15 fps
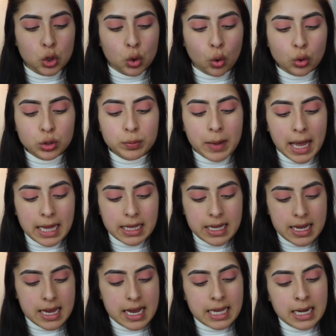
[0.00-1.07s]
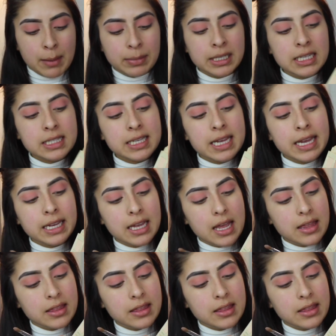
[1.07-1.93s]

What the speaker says: Gold palette, and I'm going to take